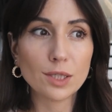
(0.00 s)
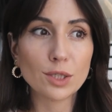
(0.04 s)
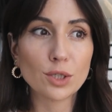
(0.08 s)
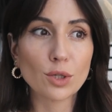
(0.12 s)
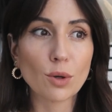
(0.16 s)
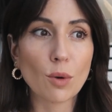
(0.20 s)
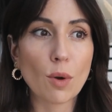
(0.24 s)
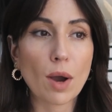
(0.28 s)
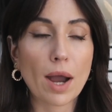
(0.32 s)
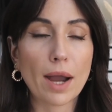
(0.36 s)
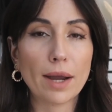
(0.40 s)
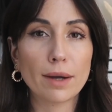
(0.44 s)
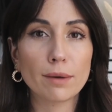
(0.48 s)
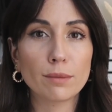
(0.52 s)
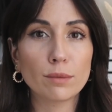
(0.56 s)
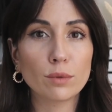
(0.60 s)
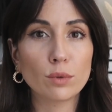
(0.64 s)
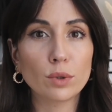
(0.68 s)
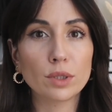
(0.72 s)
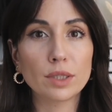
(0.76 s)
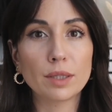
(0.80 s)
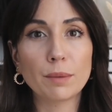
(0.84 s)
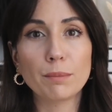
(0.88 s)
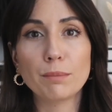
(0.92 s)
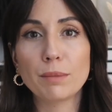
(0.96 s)
So I
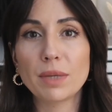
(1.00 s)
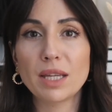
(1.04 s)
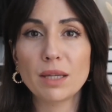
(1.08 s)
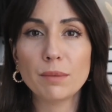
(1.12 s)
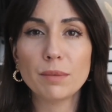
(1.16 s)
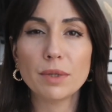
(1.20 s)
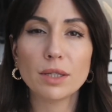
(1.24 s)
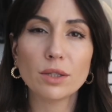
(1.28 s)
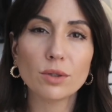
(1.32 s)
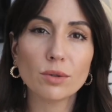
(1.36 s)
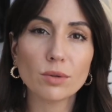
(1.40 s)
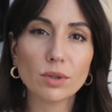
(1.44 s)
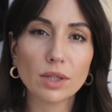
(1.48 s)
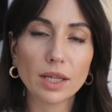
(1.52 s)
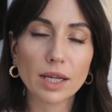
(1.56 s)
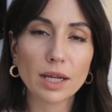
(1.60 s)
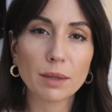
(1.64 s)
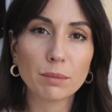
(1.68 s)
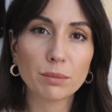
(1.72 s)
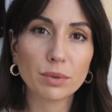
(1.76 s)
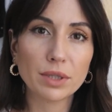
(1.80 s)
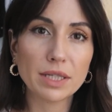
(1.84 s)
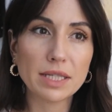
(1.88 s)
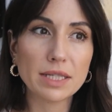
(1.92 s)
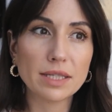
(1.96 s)
would maybe do like
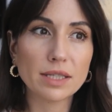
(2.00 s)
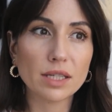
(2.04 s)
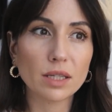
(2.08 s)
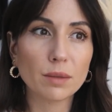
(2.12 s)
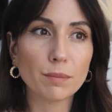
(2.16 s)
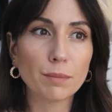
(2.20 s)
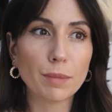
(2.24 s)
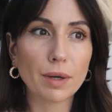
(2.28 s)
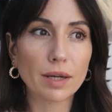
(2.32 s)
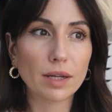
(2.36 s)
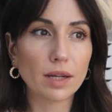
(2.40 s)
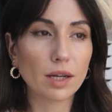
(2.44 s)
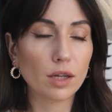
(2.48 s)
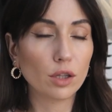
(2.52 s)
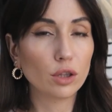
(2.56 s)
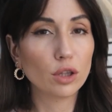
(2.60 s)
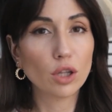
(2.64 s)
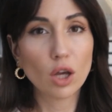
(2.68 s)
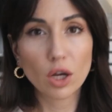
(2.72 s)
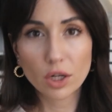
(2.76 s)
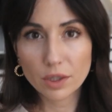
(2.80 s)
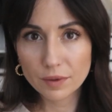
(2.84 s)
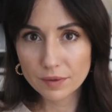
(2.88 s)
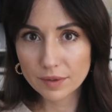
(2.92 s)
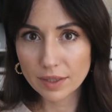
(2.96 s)
a preset, but a
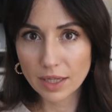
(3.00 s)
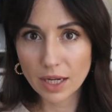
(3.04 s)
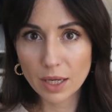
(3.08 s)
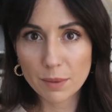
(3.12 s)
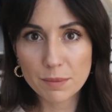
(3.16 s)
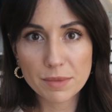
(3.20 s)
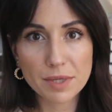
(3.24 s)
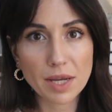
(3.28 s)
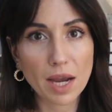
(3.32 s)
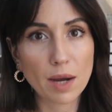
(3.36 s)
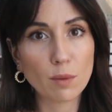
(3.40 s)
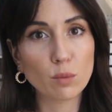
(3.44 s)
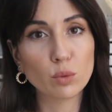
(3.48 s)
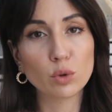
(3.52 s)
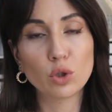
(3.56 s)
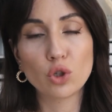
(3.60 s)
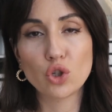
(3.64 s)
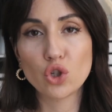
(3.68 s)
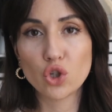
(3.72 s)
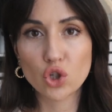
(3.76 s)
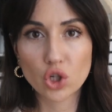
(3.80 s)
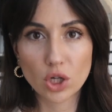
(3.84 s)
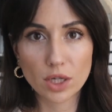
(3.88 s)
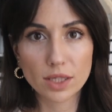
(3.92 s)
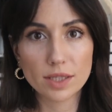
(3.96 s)
lot of times I
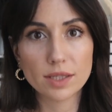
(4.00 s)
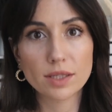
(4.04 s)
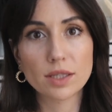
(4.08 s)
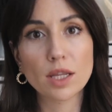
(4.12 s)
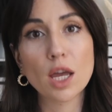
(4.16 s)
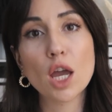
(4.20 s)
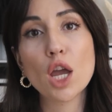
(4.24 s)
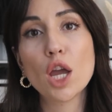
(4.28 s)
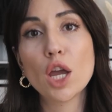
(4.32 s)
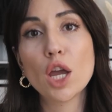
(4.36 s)
would just